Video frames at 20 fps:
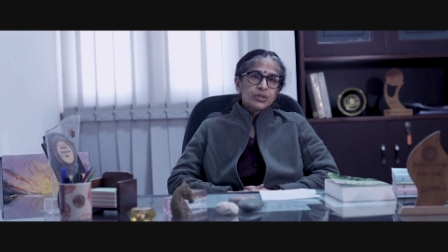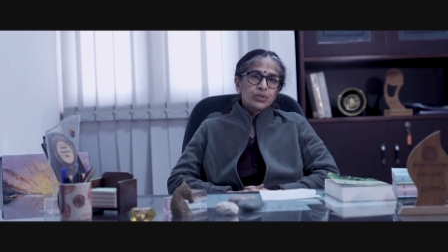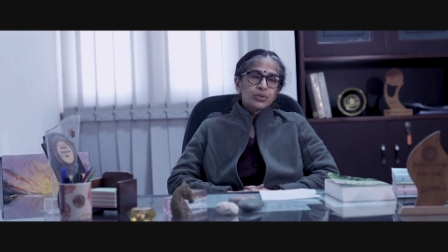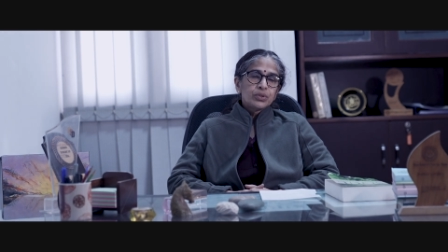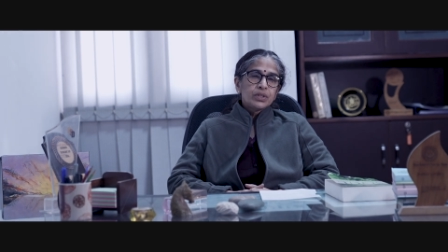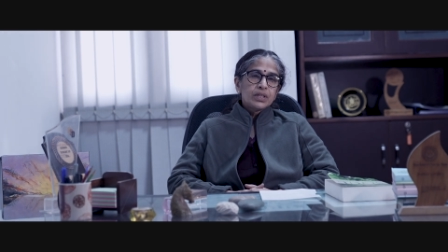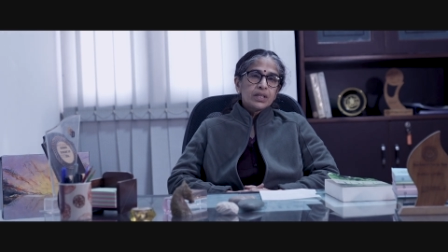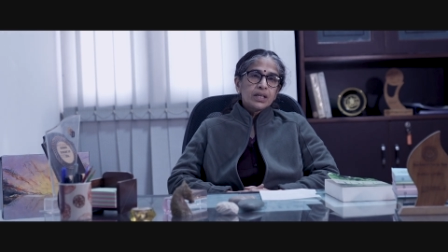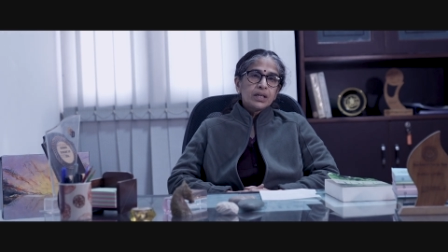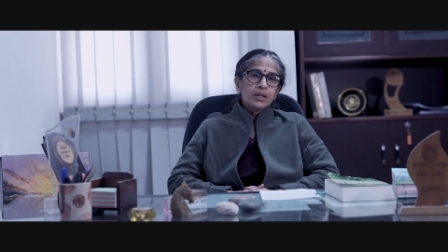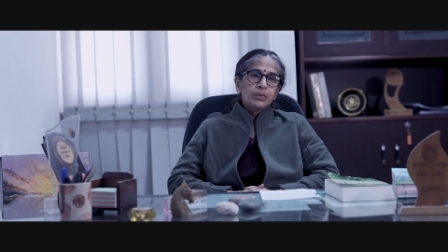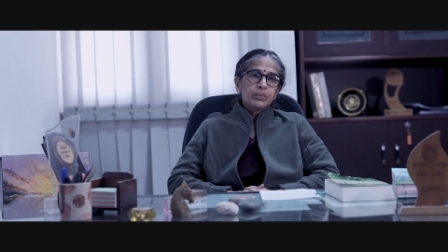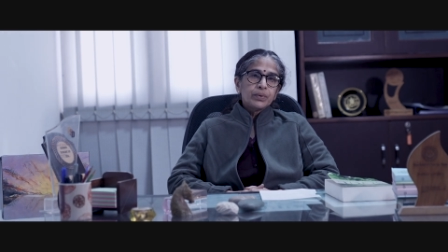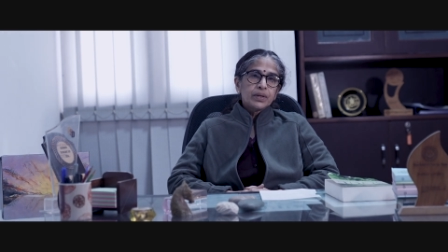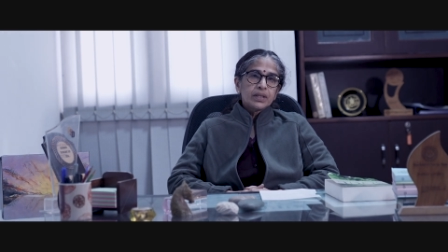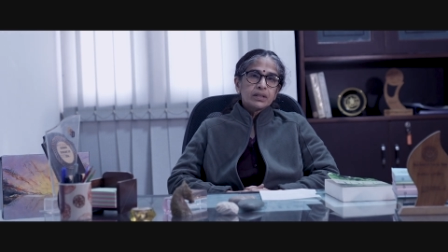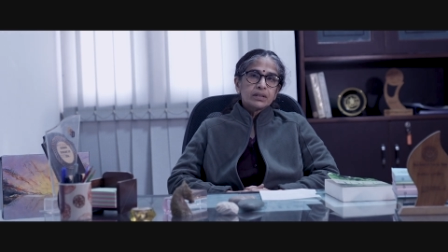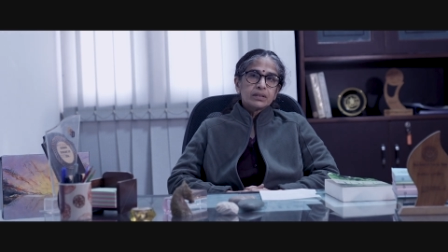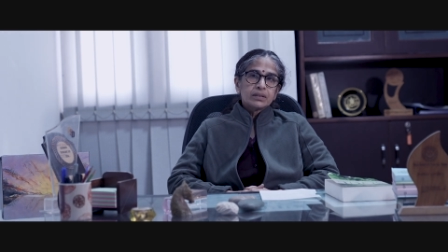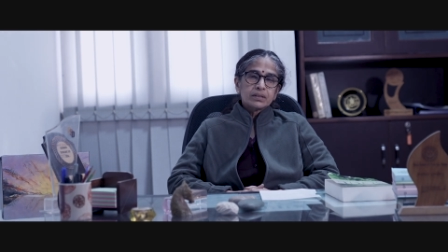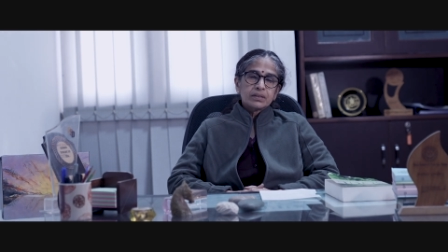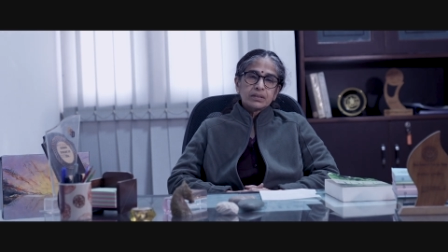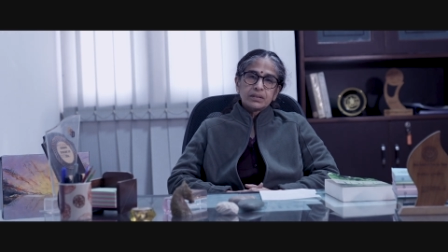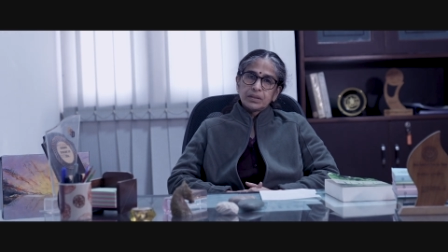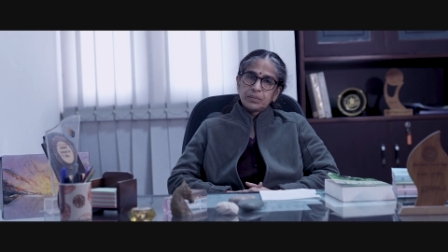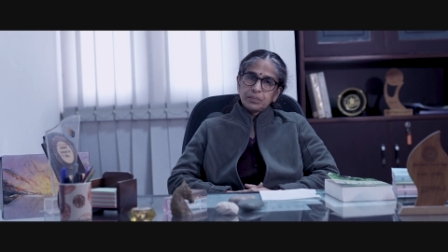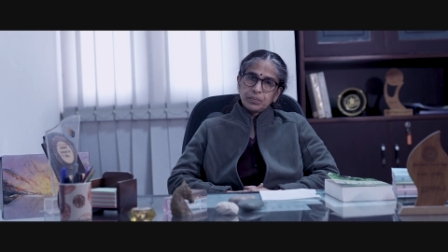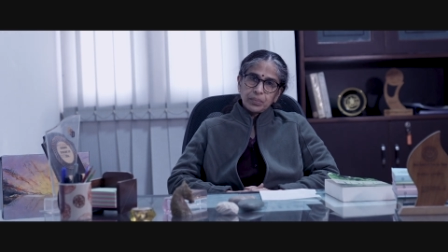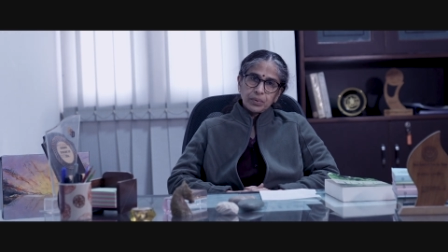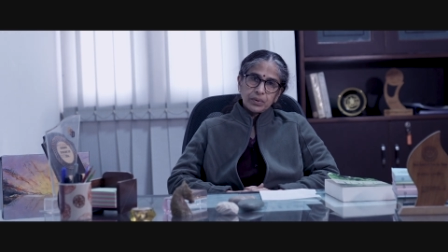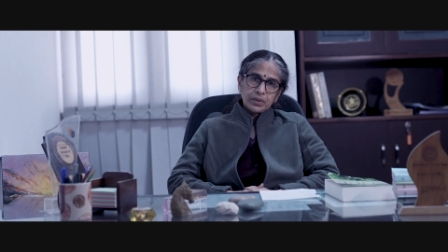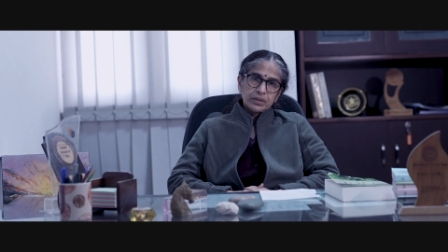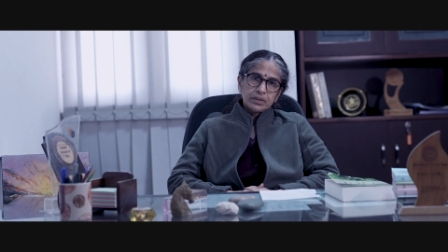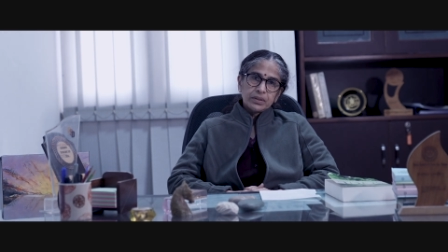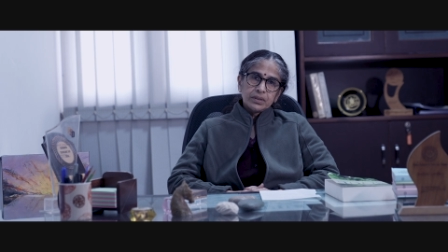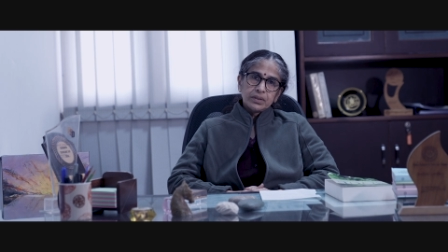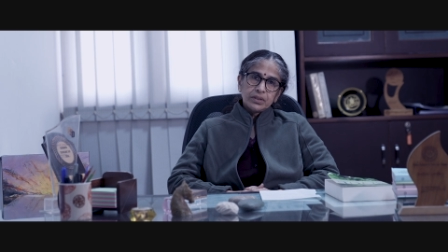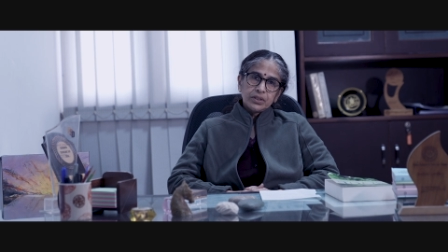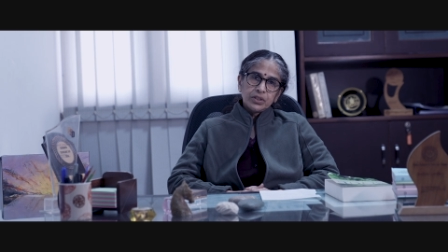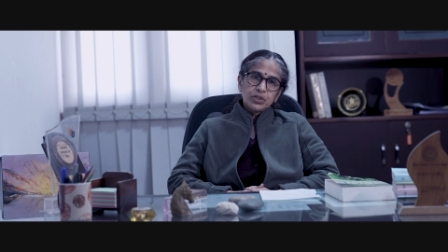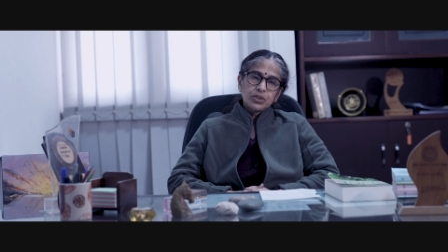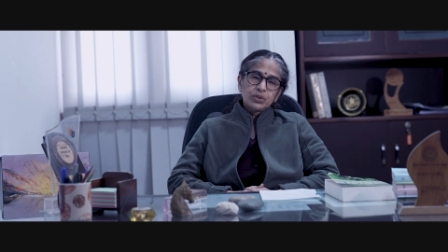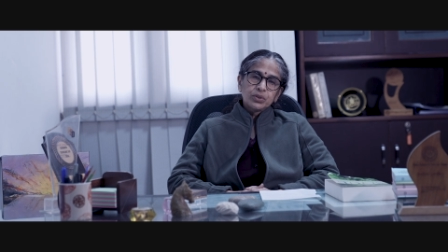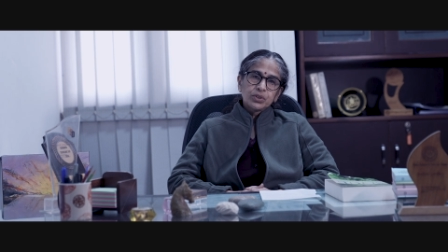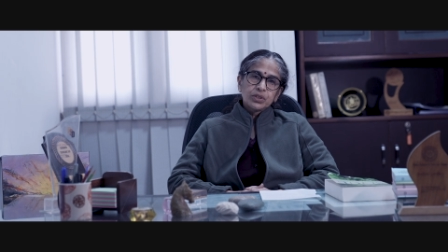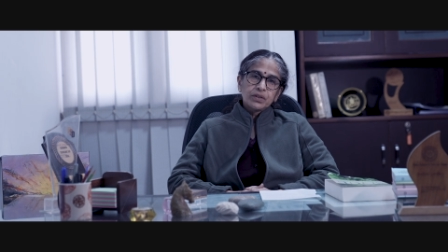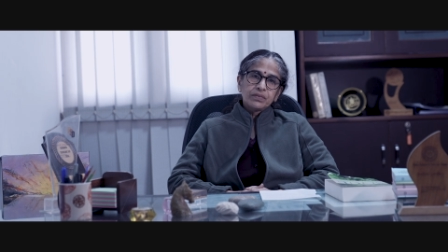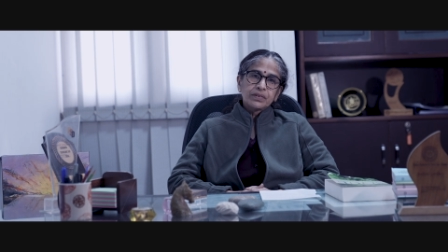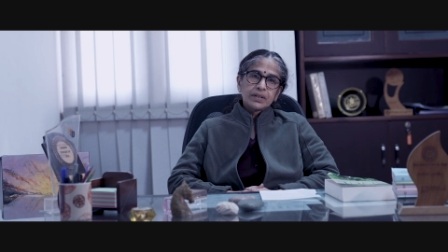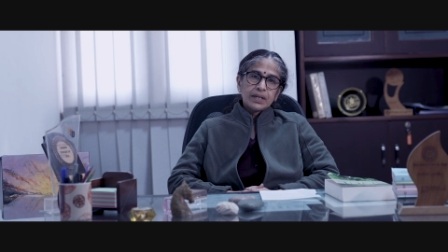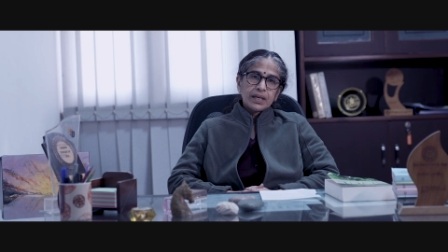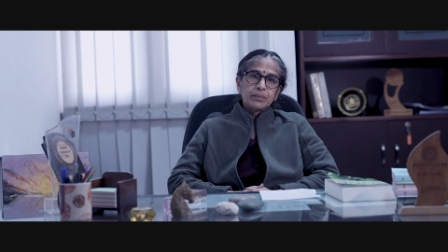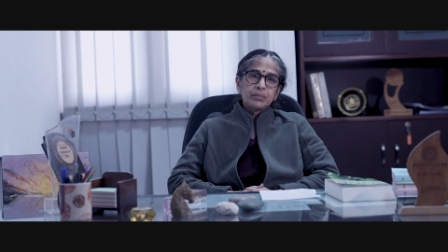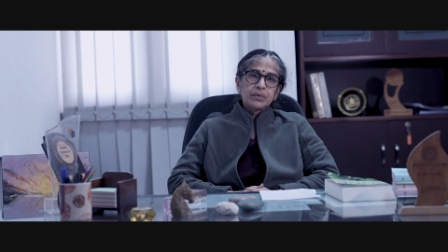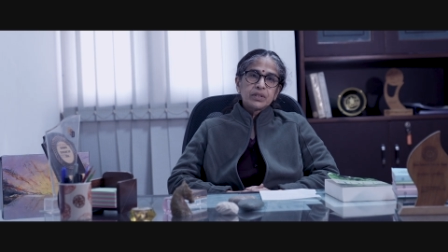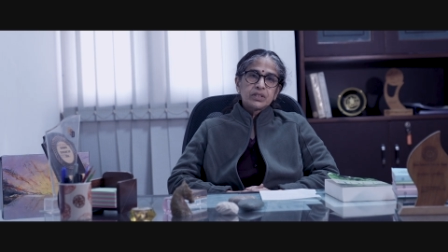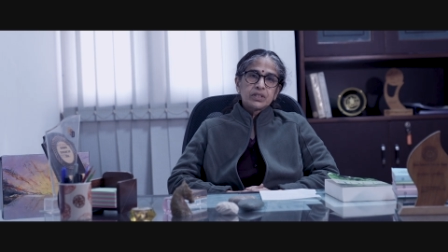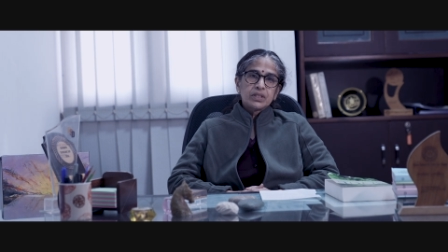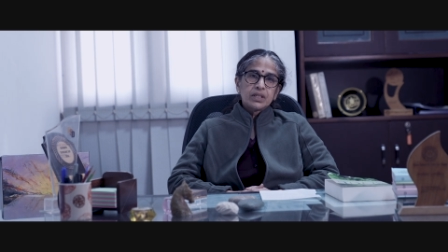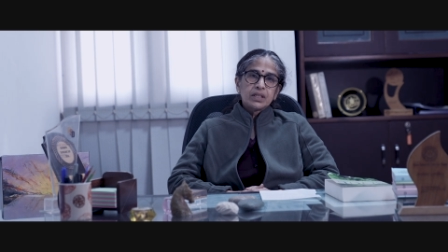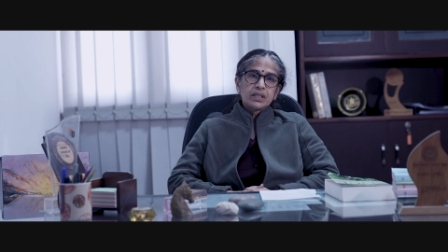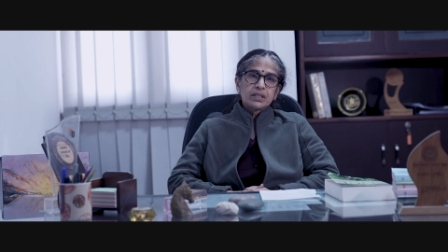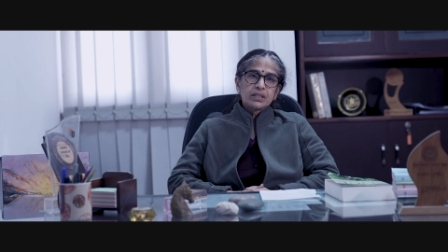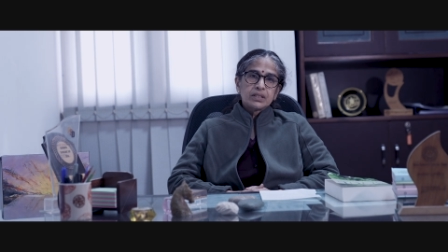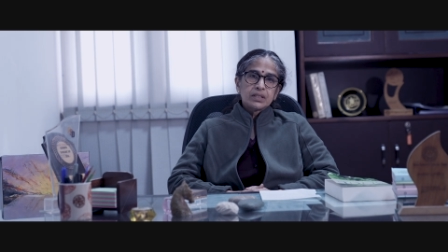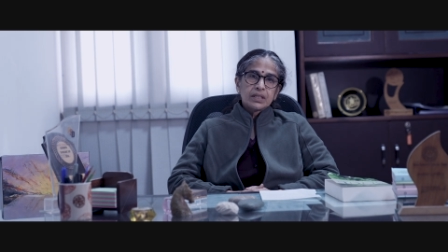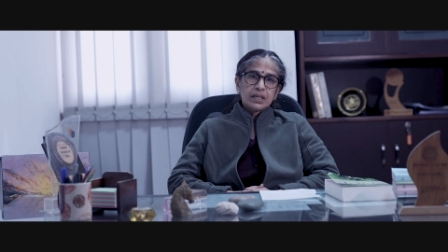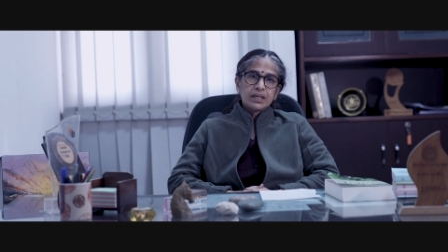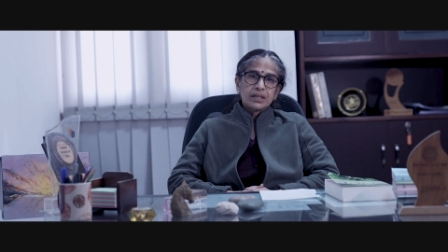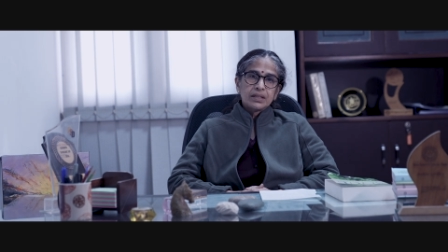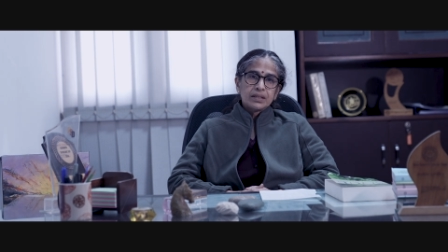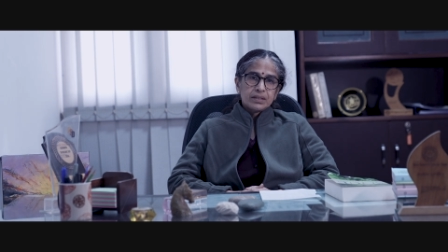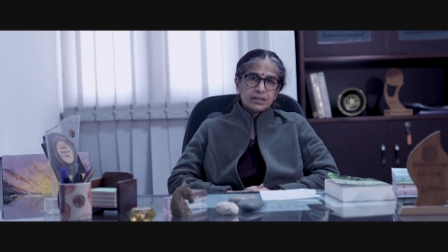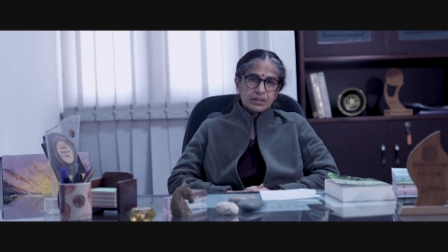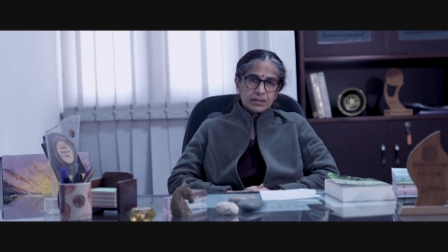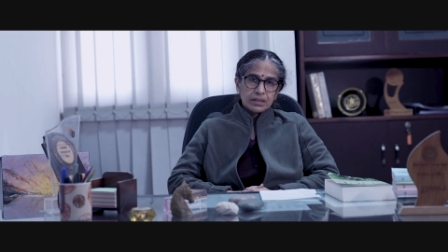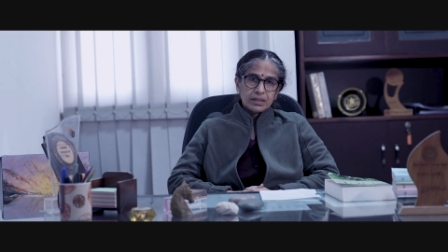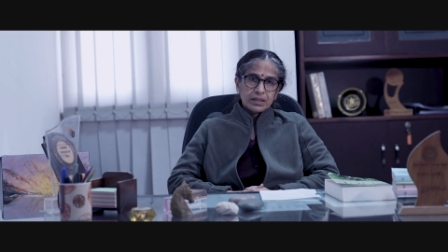to deal with the, uh, the issues of climate change and